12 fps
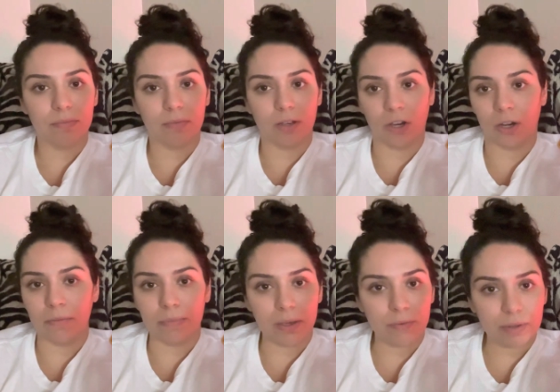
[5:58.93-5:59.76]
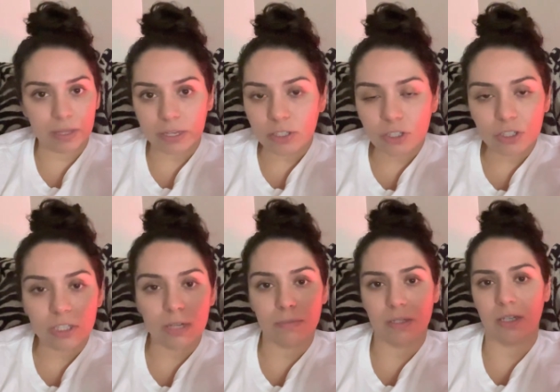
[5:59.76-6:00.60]
It could be
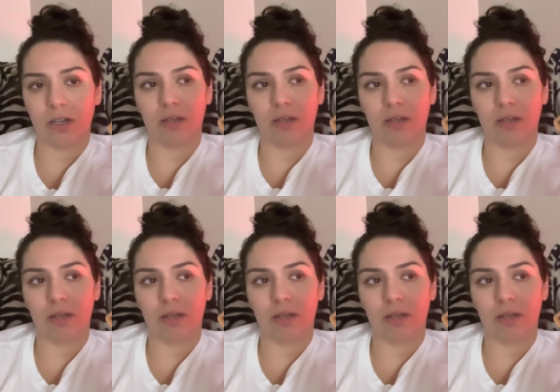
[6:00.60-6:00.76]
relationships. It